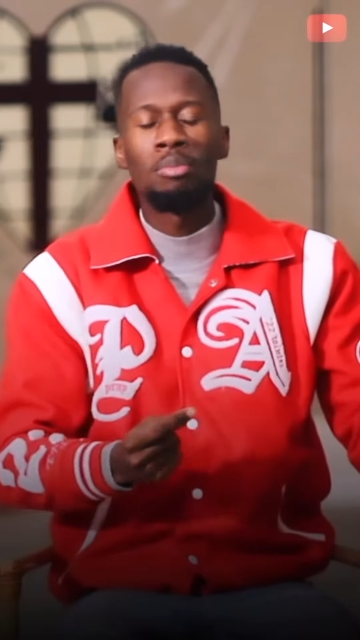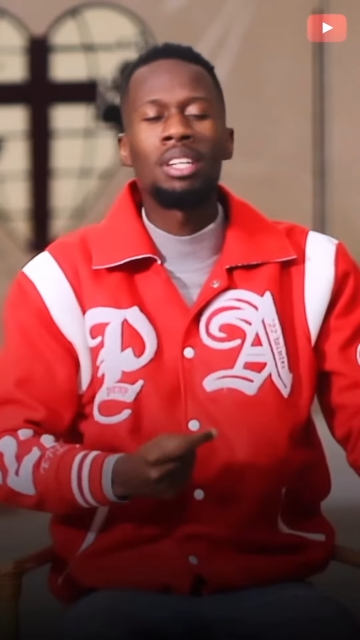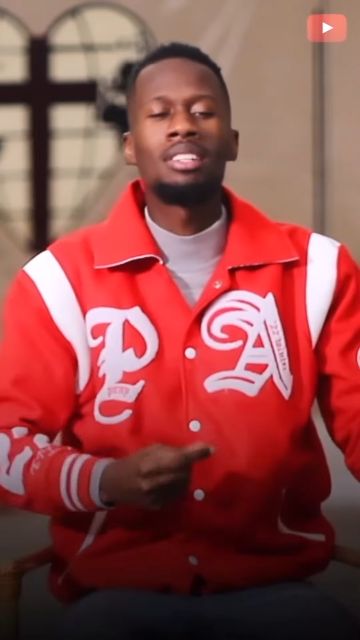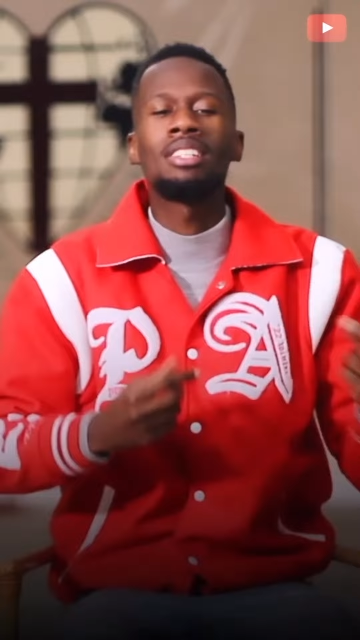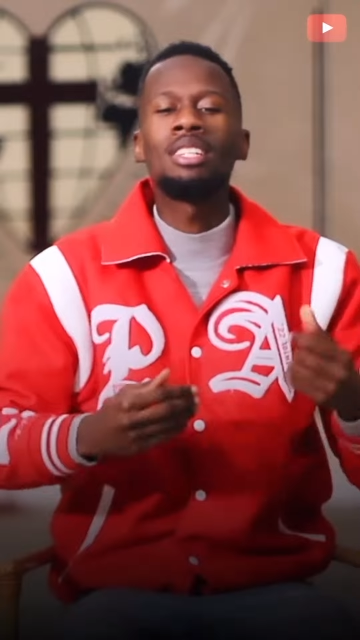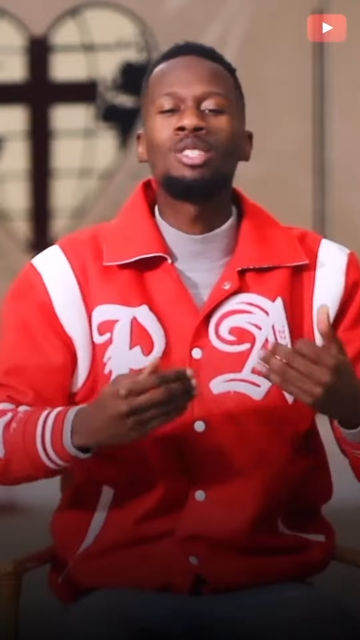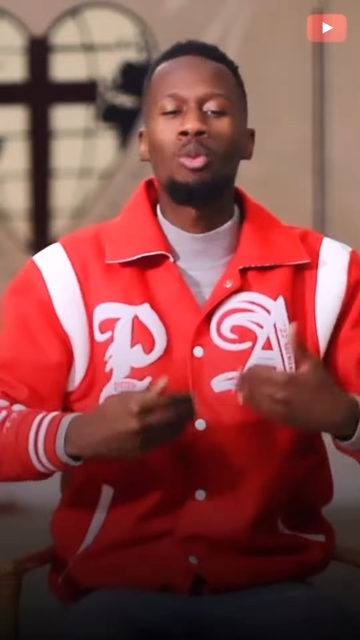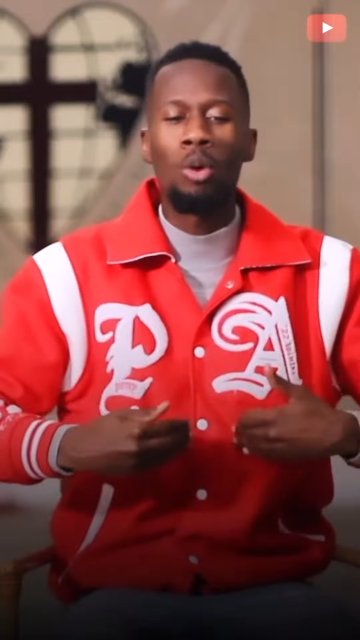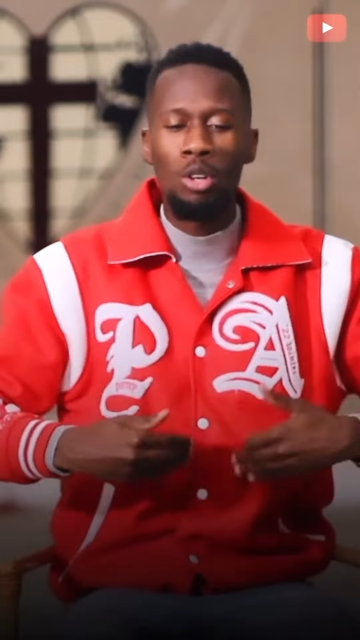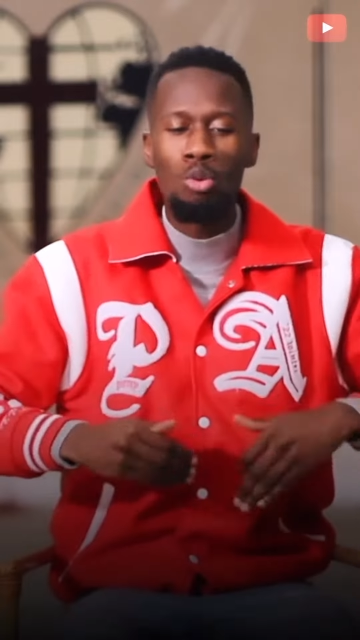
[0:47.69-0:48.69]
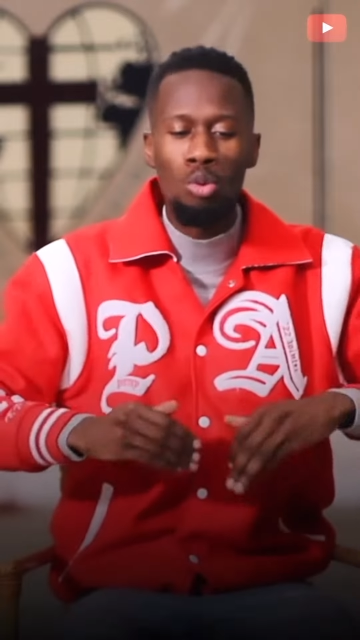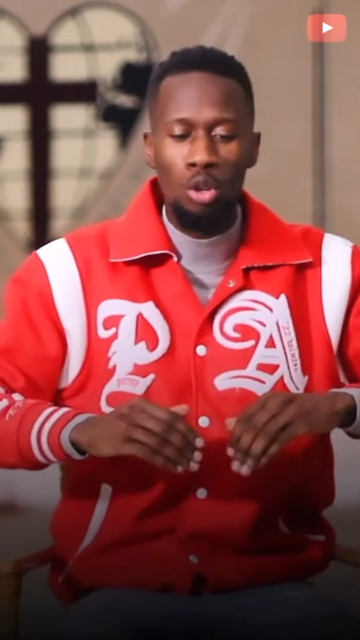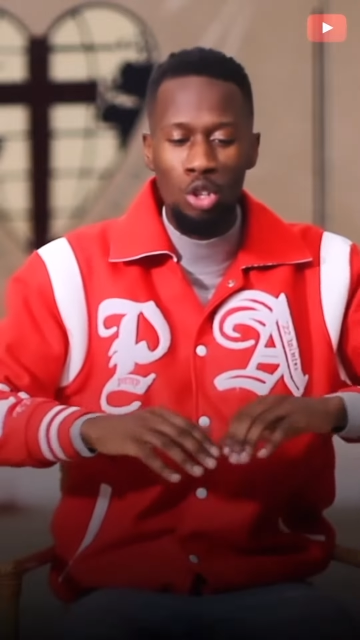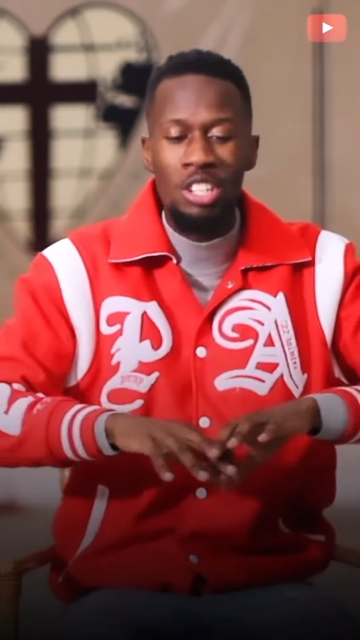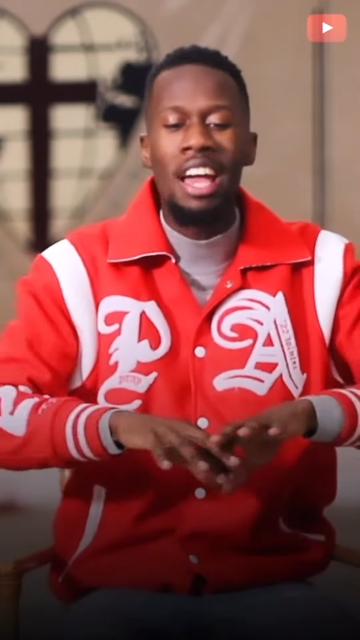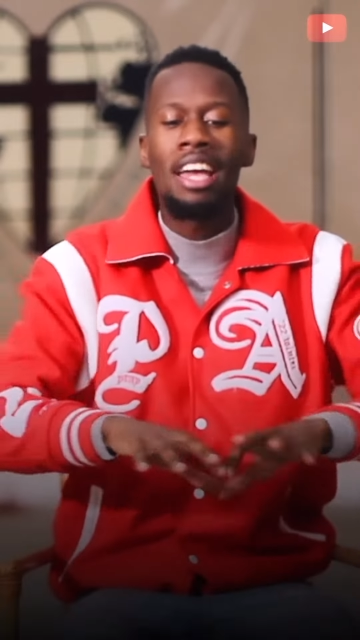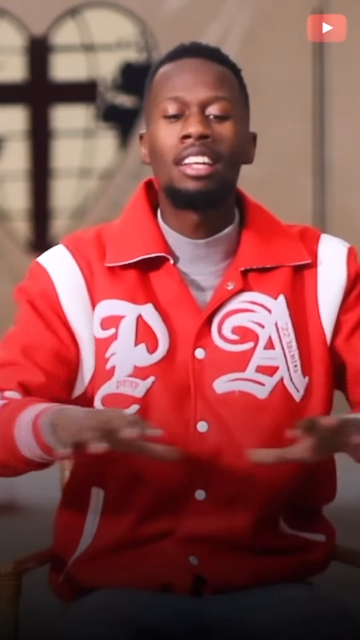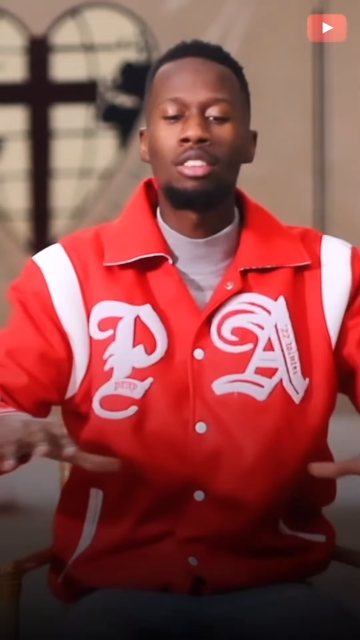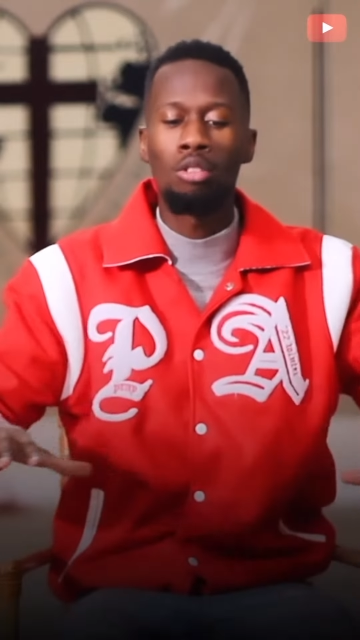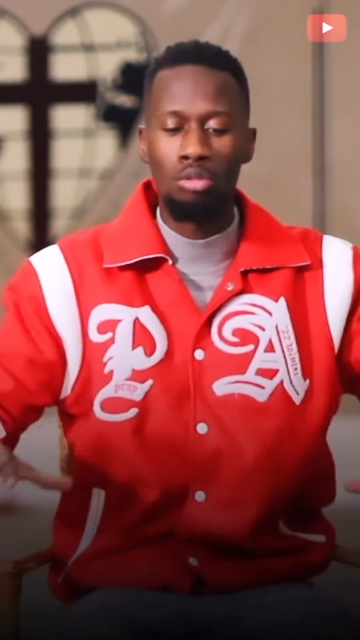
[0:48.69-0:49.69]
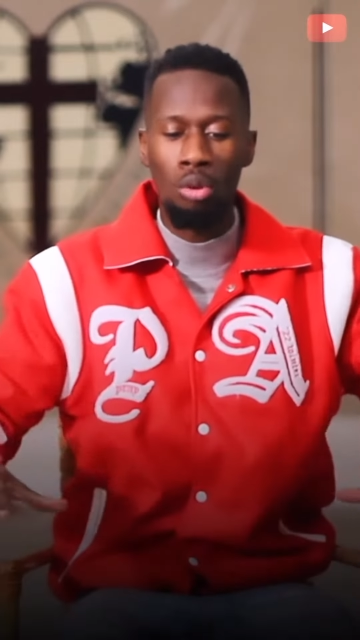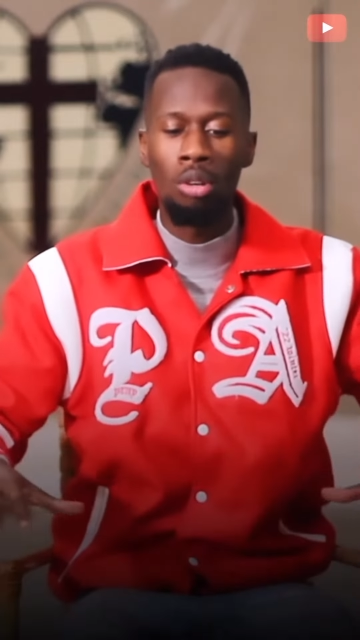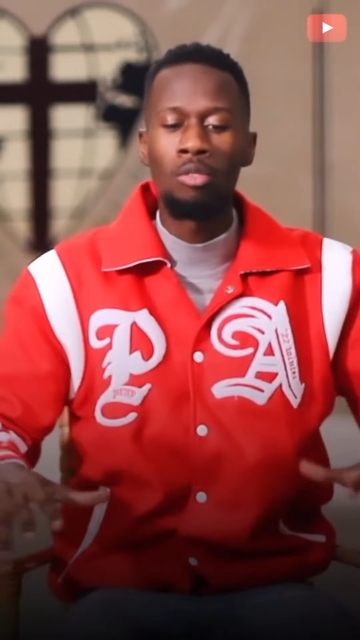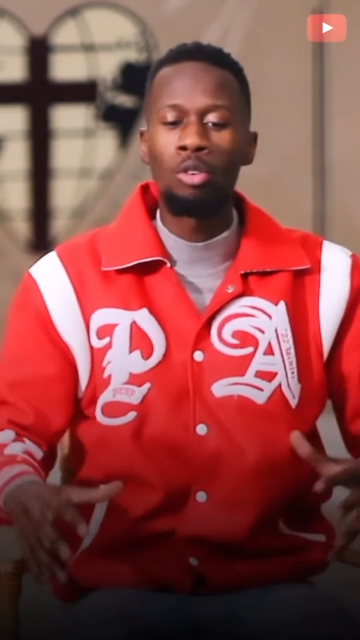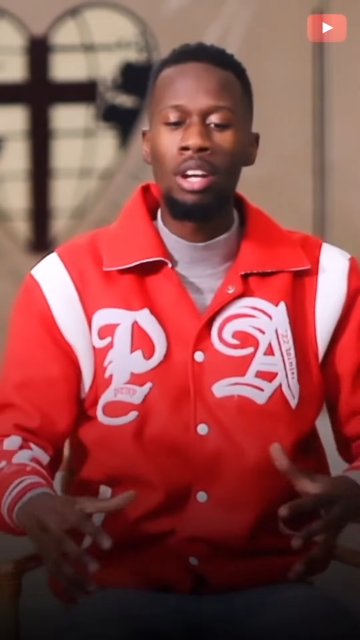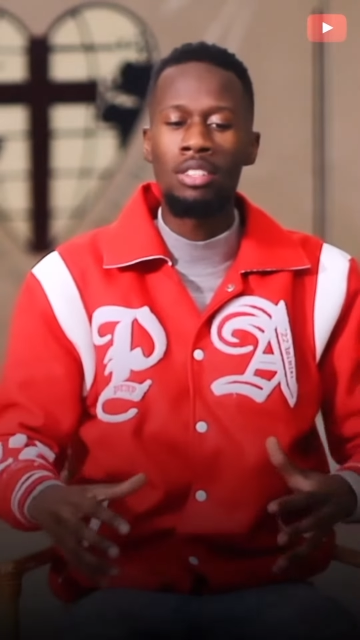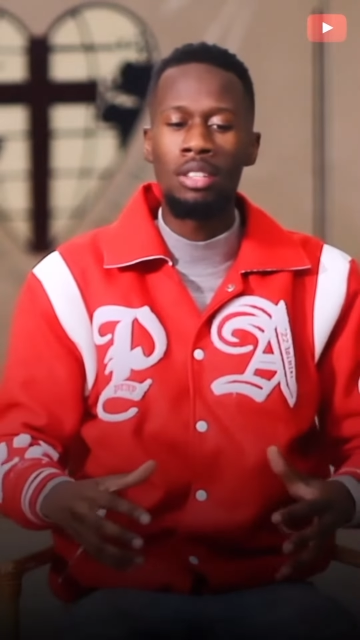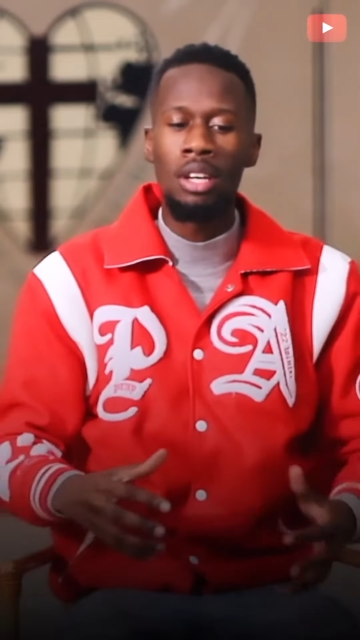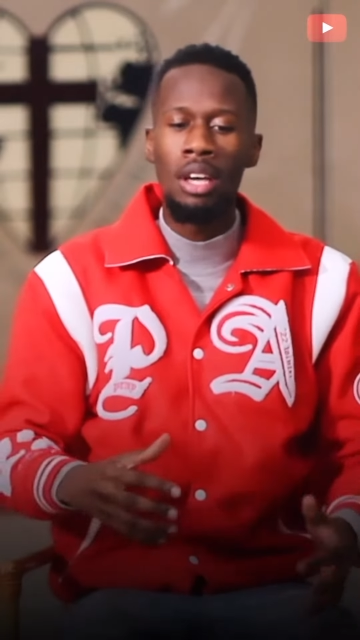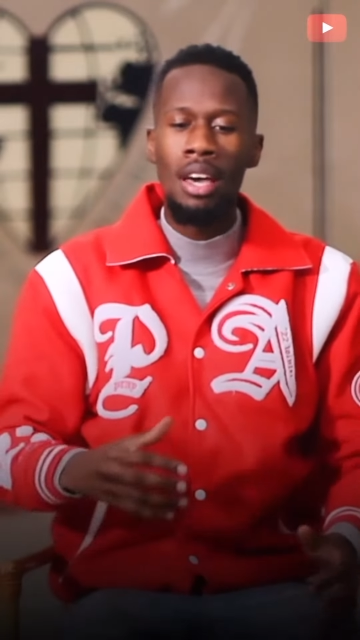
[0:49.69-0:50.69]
because he's the one who created the throne of grace